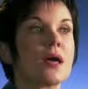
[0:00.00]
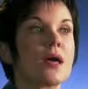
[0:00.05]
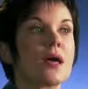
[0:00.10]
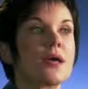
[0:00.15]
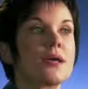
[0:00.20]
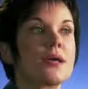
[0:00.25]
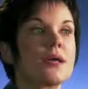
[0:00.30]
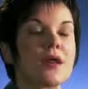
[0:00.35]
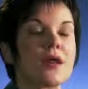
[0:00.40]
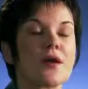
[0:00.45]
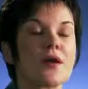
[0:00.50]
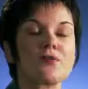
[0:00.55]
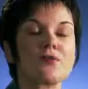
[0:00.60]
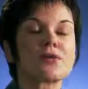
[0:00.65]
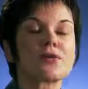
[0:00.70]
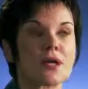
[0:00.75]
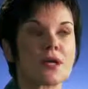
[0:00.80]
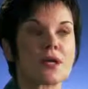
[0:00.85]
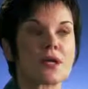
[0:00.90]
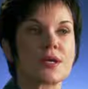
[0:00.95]
and never
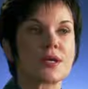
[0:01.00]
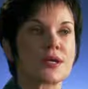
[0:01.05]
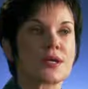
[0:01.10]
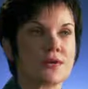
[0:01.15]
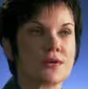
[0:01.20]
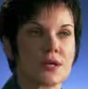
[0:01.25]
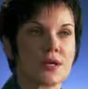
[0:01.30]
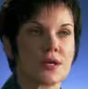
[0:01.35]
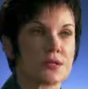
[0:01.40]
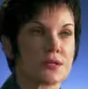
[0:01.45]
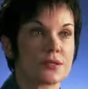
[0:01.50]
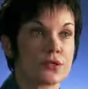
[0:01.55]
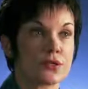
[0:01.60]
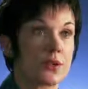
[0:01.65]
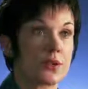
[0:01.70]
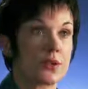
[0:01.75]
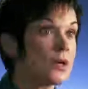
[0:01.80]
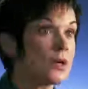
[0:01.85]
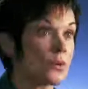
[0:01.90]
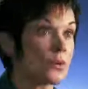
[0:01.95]
said anything
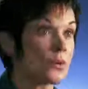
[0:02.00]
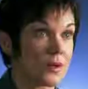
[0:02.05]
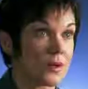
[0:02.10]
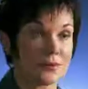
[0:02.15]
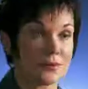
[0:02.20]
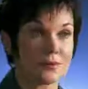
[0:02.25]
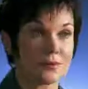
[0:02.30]
to anyone,